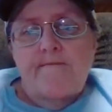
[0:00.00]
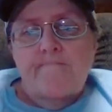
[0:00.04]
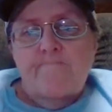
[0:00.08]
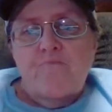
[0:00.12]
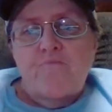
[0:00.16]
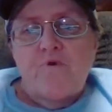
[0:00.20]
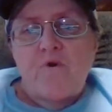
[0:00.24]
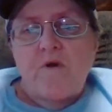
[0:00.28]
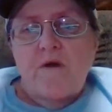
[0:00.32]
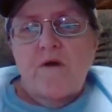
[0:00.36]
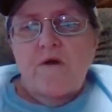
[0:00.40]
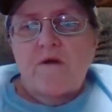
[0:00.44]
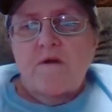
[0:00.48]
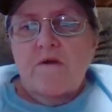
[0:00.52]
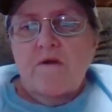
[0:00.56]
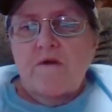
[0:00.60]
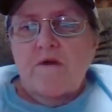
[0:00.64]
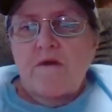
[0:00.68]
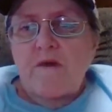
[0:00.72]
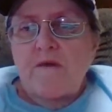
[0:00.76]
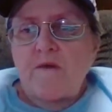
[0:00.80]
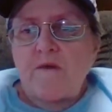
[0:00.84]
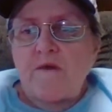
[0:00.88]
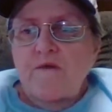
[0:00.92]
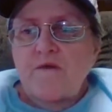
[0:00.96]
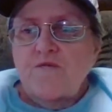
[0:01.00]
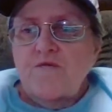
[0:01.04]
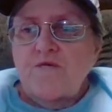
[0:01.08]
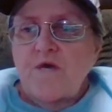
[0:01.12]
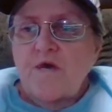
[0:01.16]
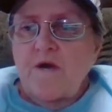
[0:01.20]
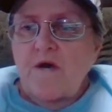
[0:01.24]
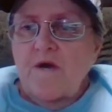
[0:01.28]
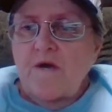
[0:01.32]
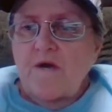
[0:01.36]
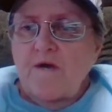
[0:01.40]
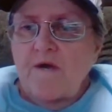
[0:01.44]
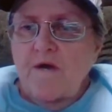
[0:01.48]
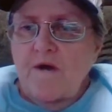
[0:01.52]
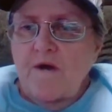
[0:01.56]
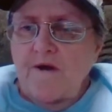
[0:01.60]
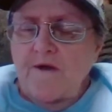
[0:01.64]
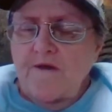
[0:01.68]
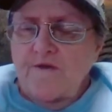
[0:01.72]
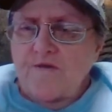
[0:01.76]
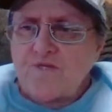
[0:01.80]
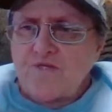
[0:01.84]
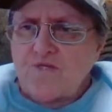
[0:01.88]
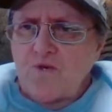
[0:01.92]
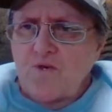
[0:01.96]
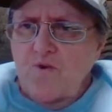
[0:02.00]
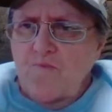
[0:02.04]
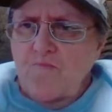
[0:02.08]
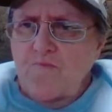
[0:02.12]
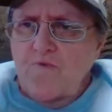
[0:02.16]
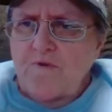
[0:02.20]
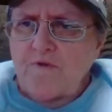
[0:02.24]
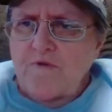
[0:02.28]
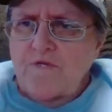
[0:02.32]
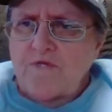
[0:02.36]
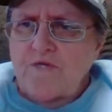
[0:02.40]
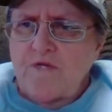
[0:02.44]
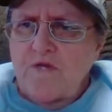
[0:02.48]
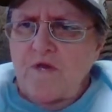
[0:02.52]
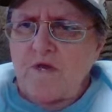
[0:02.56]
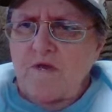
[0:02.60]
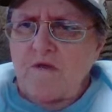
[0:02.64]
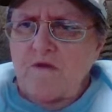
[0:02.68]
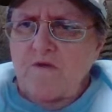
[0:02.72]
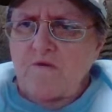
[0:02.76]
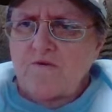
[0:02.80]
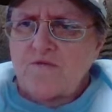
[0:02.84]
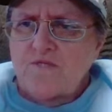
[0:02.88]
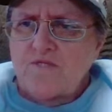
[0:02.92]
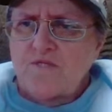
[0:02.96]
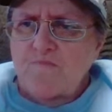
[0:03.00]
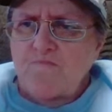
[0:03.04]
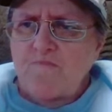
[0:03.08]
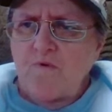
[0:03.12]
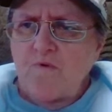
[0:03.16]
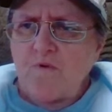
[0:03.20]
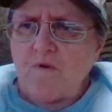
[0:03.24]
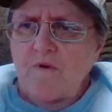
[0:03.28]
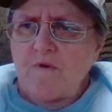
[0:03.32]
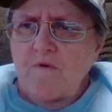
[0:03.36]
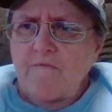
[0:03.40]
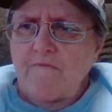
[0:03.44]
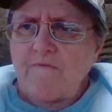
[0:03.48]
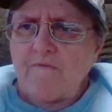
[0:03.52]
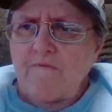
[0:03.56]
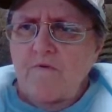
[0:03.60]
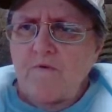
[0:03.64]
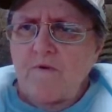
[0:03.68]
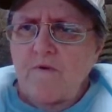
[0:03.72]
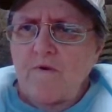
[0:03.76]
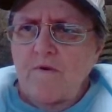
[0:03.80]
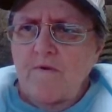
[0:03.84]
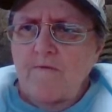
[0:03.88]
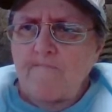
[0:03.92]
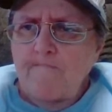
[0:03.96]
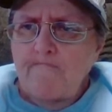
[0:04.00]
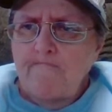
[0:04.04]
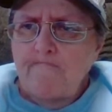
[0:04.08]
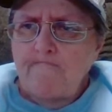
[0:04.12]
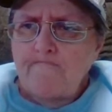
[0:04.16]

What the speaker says: Craig, again, AJ, I so appreciate your support for